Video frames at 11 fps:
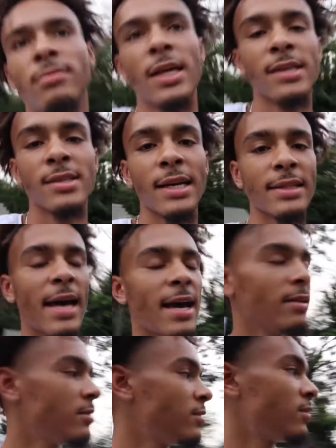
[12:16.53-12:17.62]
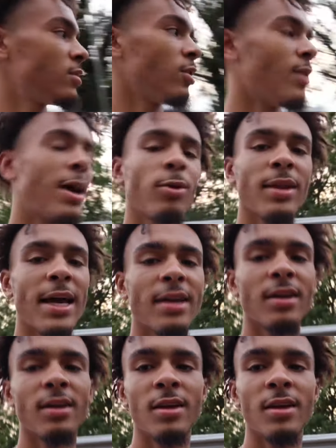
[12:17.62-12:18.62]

things like that. So I don't like